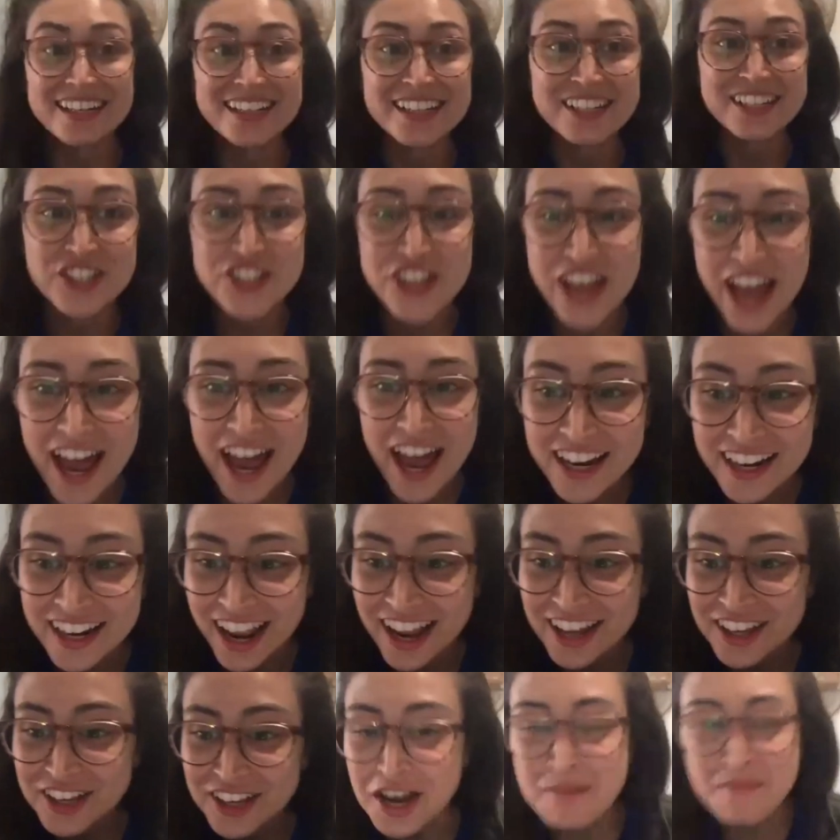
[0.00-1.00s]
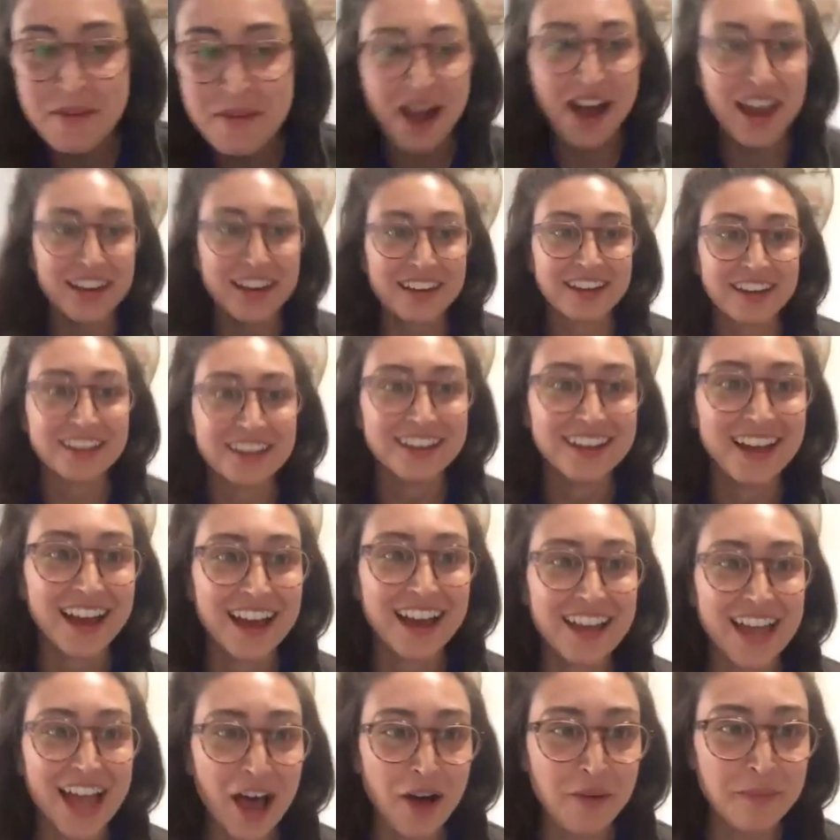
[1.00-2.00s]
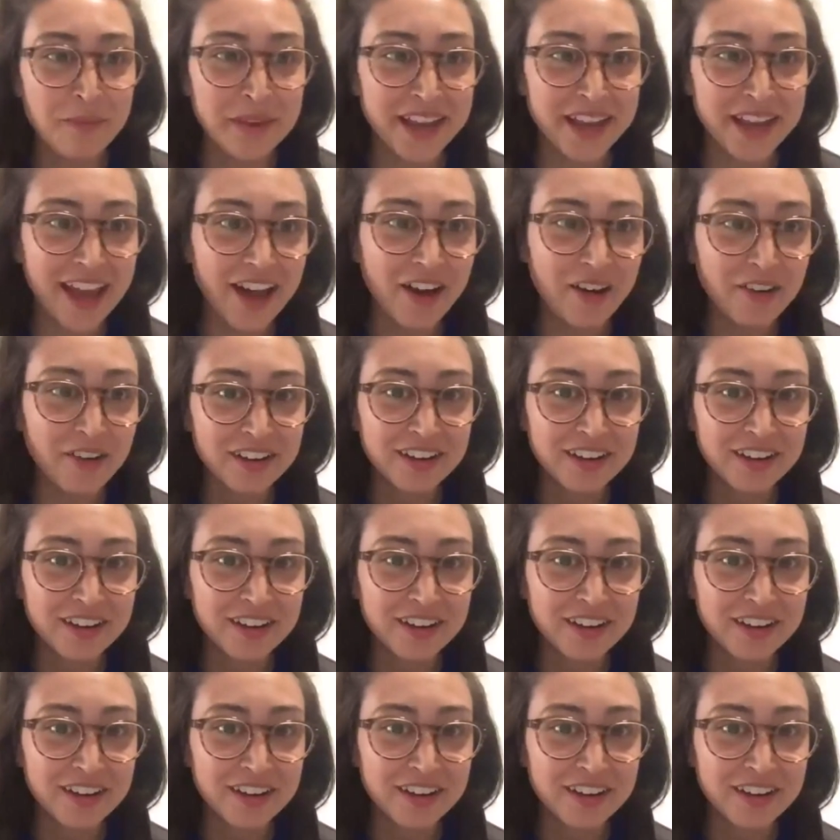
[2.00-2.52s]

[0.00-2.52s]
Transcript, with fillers: chat, come on. Help me out.